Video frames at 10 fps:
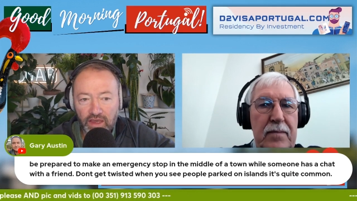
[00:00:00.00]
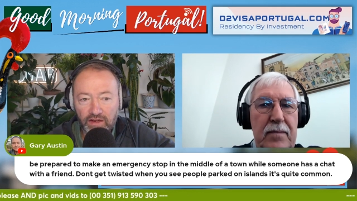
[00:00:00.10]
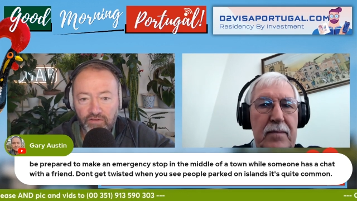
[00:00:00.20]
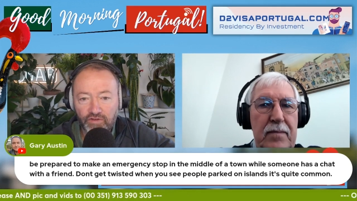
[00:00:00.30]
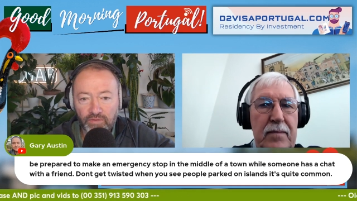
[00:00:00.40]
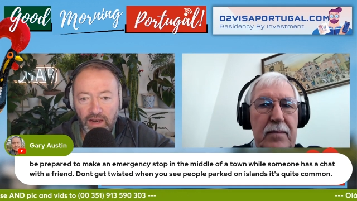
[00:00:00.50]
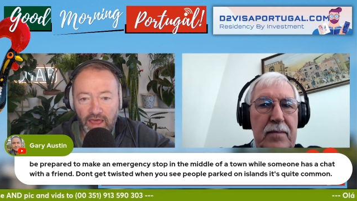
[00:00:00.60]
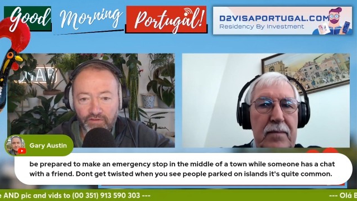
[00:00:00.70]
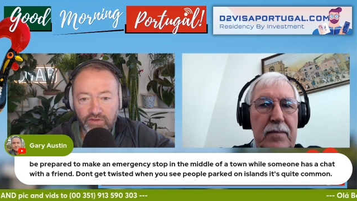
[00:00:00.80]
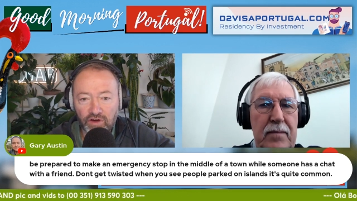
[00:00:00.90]
Speaker 1: in from the
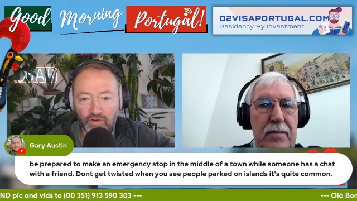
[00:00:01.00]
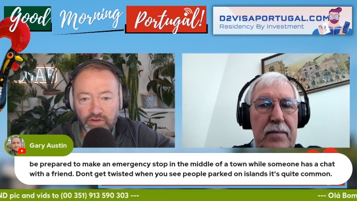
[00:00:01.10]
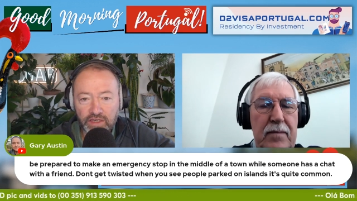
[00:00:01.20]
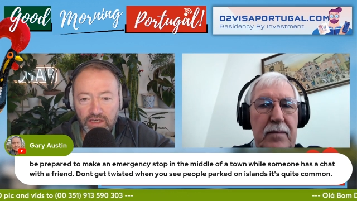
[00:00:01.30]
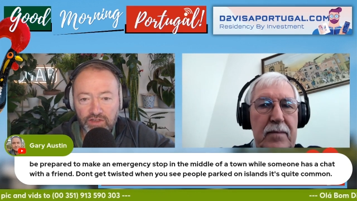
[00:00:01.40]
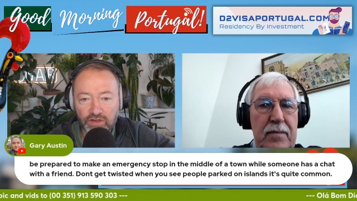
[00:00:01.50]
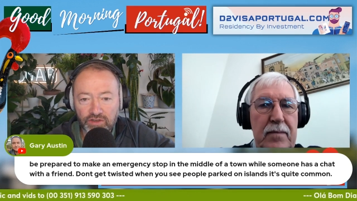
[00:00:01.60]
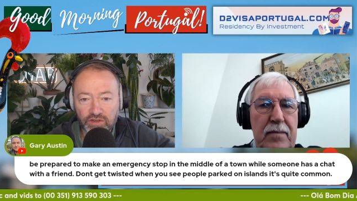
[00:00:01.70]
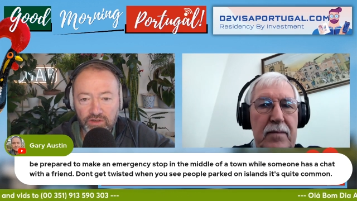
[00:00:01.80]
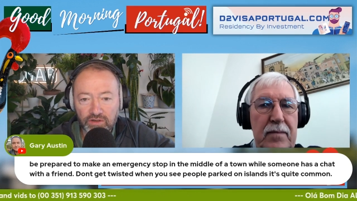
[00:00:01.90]
left on the T
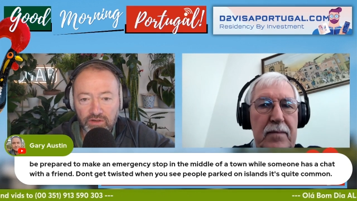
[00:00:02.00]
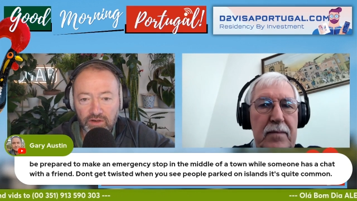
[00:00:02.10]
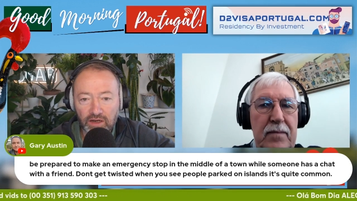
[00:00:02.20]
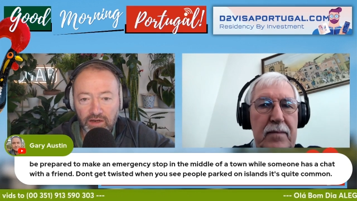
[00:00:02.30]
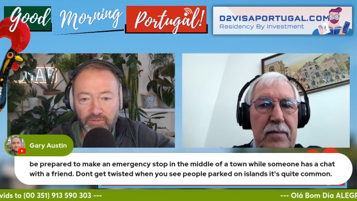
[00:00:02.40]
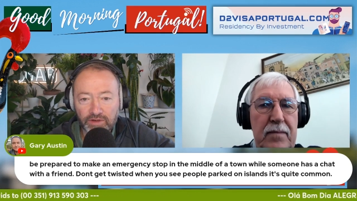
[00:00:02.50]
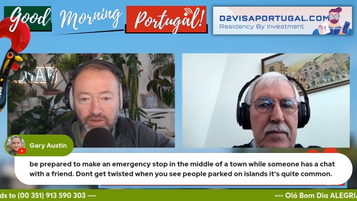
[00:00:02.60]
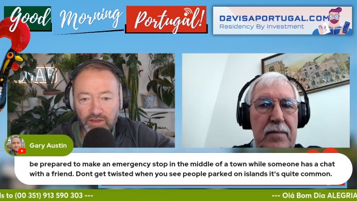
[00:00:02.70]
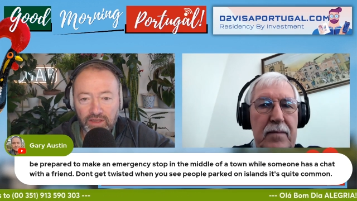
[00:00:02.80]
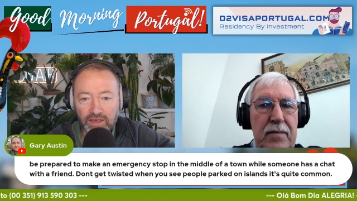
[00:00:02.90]
junction, which
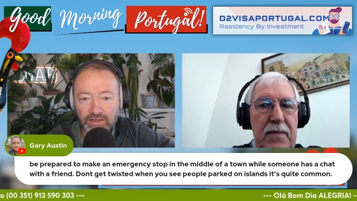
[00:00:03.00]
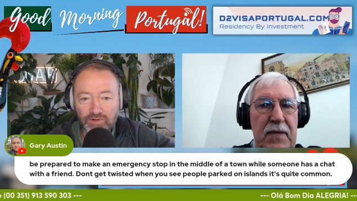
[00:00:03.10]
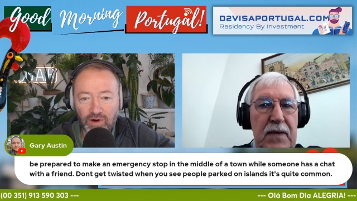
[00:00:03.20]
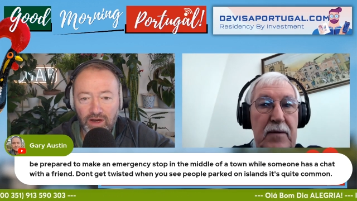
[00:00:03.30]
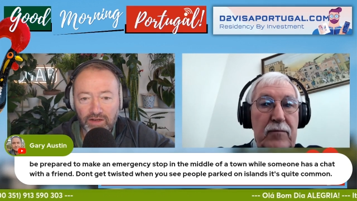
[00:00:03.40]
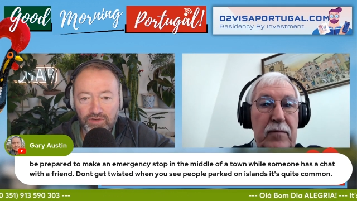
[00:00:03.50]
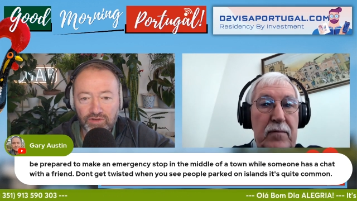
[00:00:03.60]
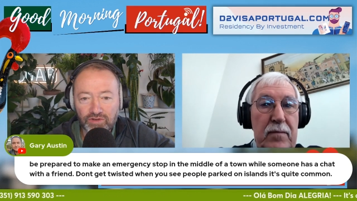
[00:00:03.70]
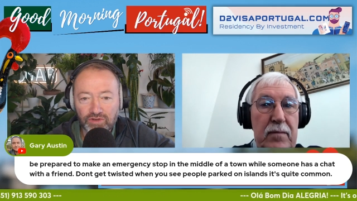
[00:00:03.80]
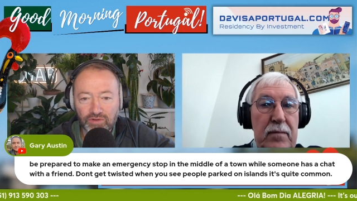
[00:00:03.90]
I think is quite
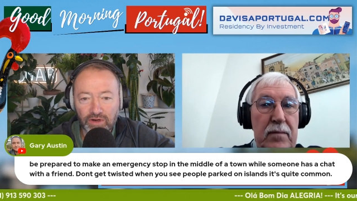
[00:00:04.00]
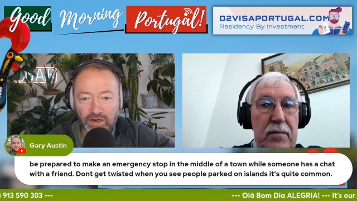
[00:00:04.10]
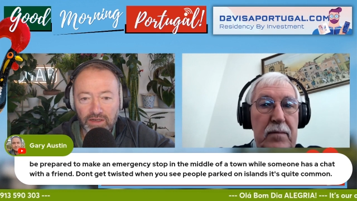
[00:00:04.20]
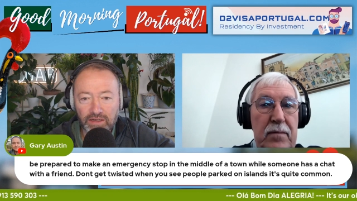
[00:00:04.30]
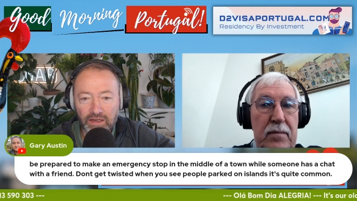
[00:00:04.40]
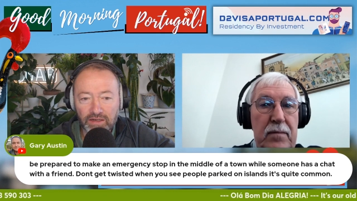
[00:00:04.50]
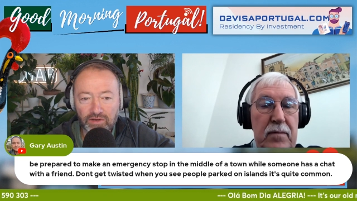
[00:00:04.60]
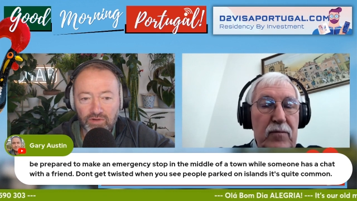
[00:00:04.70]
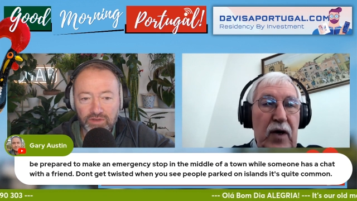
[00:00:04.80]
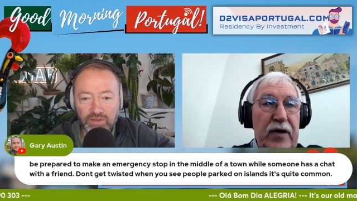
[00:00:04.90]
unusual and
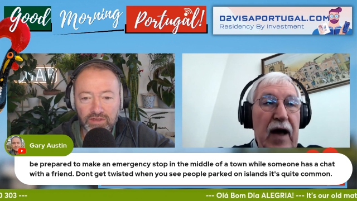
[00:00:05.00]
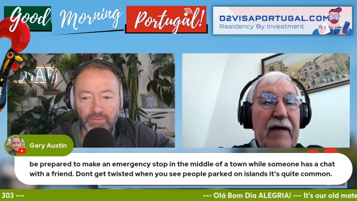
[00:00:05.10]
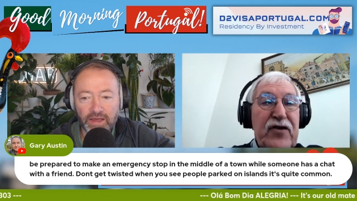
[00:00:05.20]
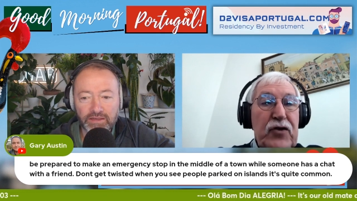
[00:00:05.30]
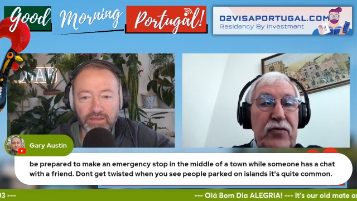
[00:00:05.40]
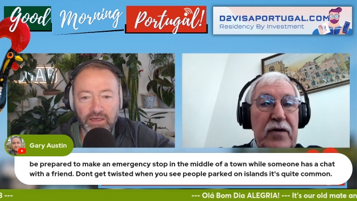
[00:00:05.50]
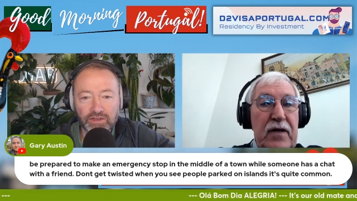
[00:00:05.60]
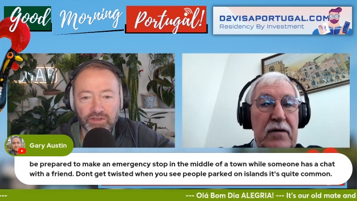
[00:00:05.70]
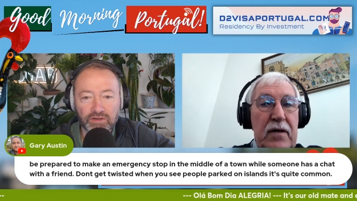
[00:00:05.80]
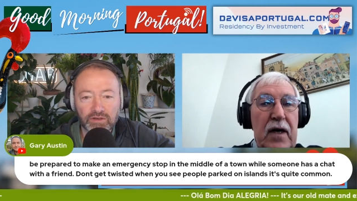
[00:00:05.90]
causes
Speaker 2: some. Well, you have to,
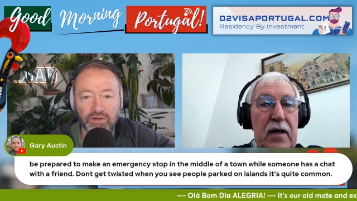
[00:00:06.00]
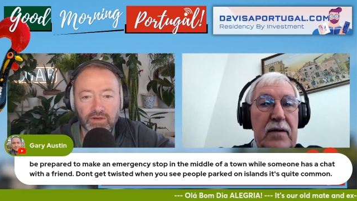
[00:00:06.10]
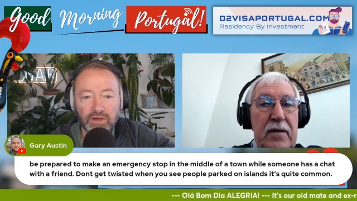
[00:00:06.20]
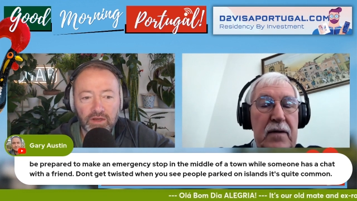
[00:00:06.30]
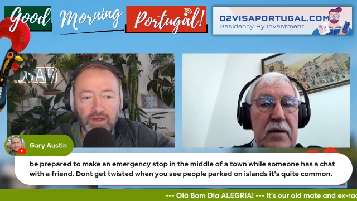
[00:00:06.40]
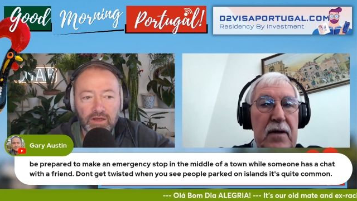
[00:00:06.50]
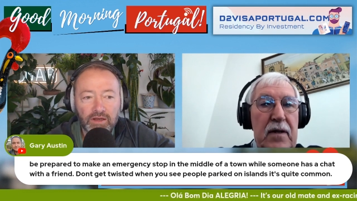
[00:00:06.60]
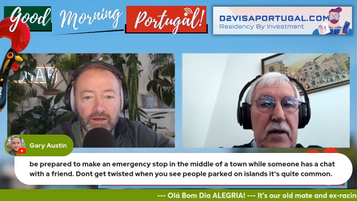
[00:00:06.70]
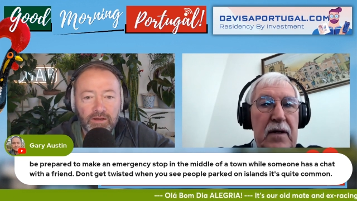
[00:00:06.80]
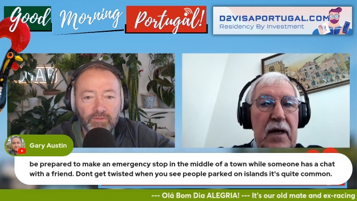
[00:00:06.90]
Speaker 1: yeah.
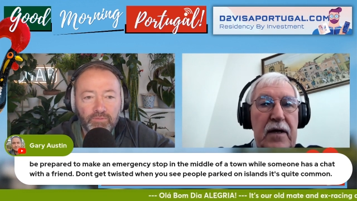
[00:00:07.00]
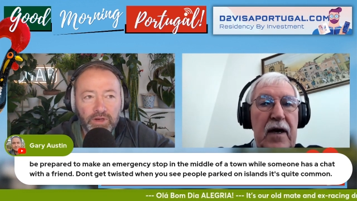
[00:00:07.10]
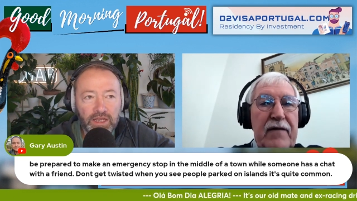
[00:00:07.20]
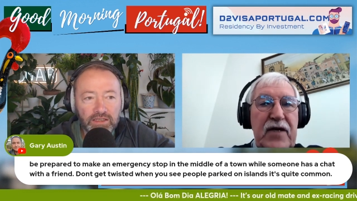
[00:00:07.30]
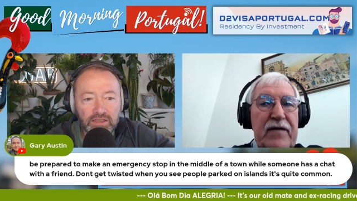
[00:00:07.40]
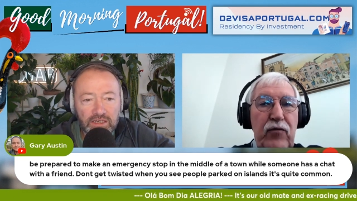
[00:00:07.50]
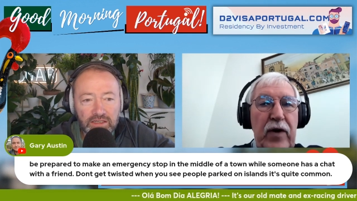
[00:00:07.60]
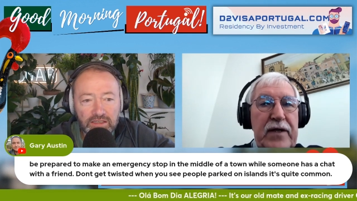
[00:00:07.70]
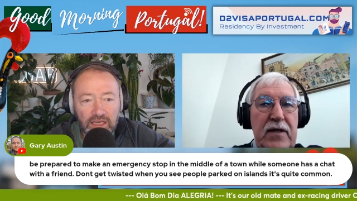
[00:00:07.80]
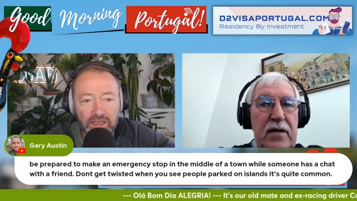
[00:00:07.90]
Speaker 2: But yeah, you have to
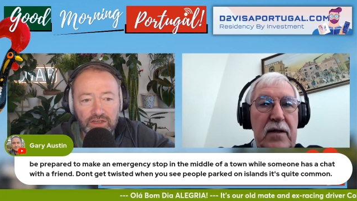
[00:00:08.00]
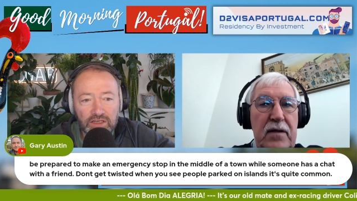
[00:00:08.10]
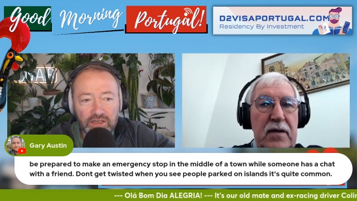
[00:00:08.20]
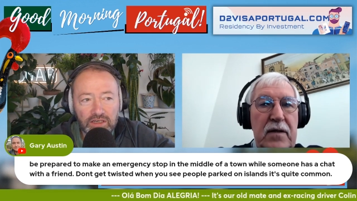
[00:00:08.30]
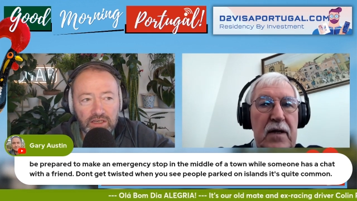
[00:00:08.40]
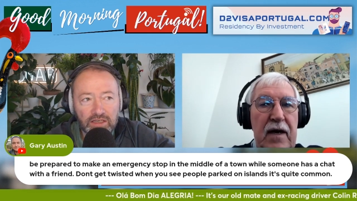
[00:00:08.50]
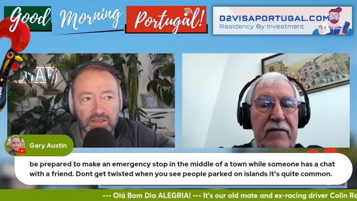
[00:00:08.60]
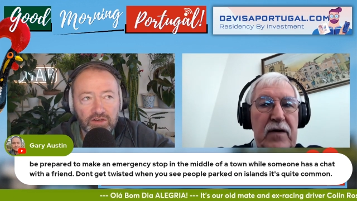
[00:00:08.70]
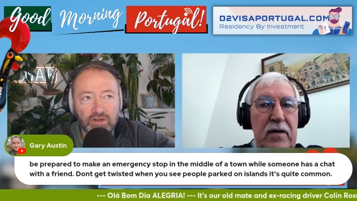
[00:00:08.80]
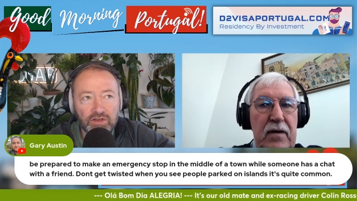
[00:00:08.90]
give way.
Speaker 1: It's
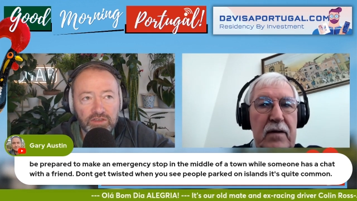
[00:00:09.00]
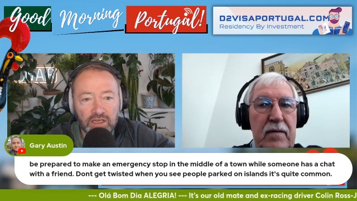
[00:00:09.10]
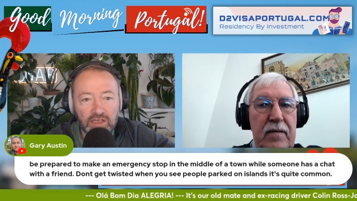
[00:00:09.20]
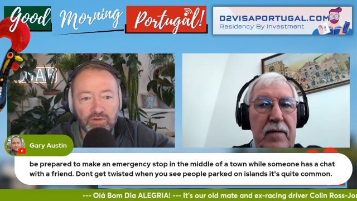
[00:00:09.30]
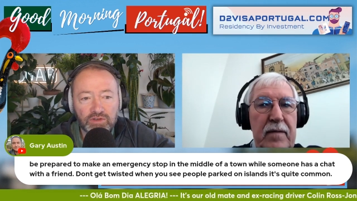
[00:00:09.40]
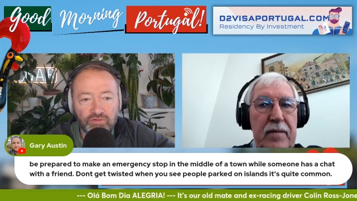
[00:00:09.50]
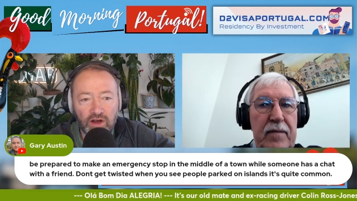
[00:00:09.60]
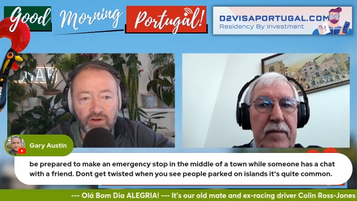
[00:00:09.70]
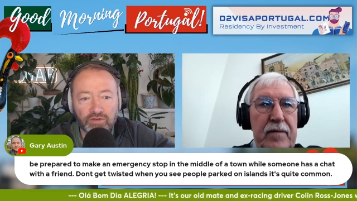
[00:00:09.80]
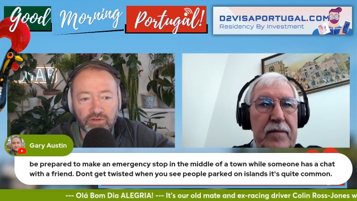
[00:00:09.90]
a continuous
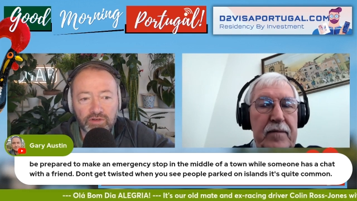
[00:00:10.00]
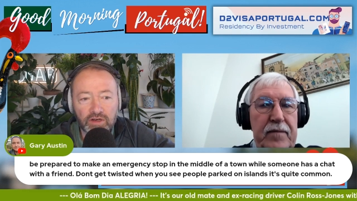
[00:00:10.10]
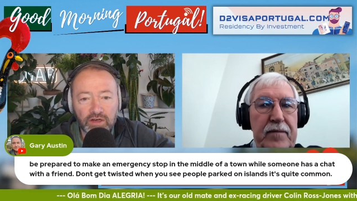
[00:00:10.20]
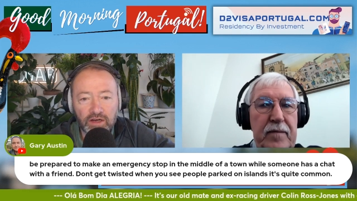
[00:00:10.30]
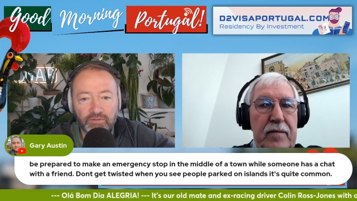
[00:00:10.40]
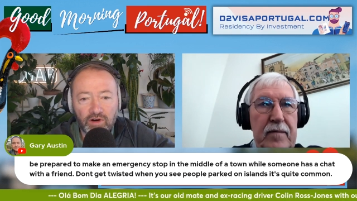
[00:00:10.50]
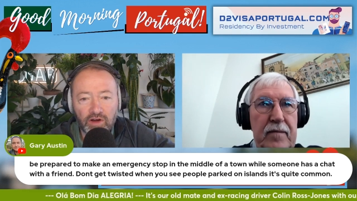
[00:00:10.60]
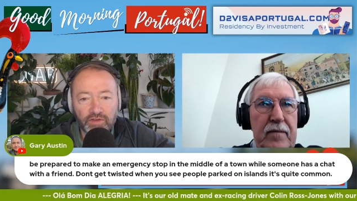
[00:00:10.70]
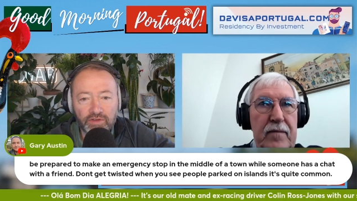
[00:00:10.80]
road, rather